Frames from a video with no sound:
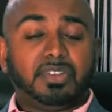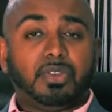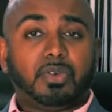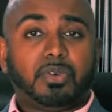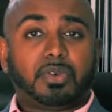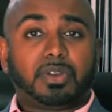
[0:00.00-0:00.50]

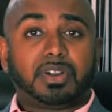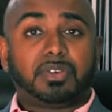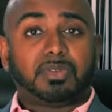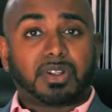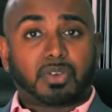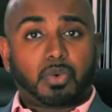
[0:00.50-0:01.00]
nor
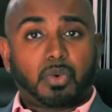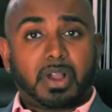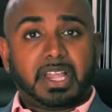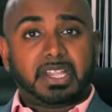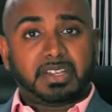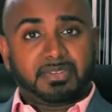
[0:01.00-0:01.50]

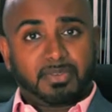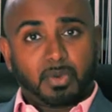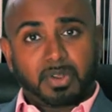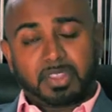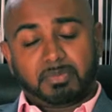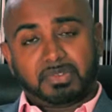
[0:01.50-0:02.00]
required
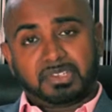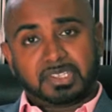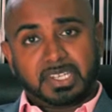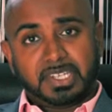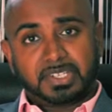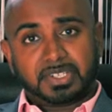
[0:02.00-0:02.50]
for the
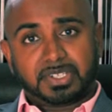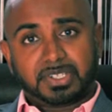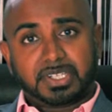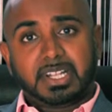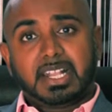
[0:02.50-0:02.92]
procedure,